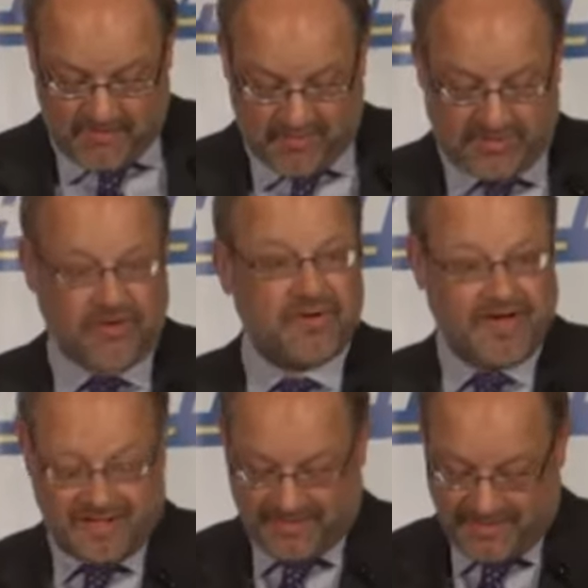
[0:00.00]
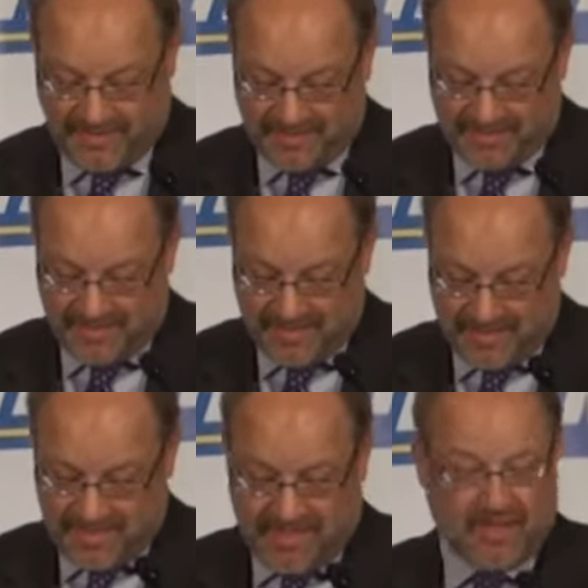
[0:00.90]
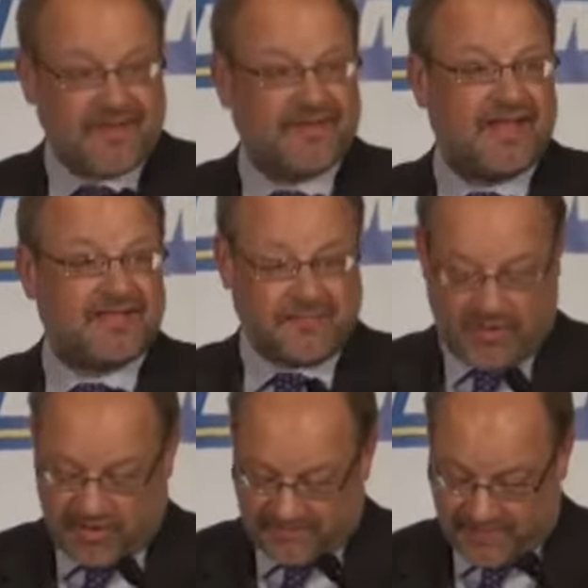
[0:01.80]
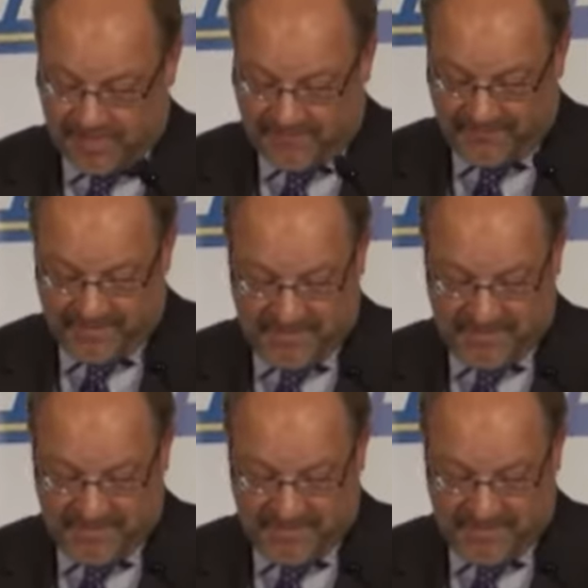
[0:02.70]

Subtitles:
you were donating things. I think that's a part of life.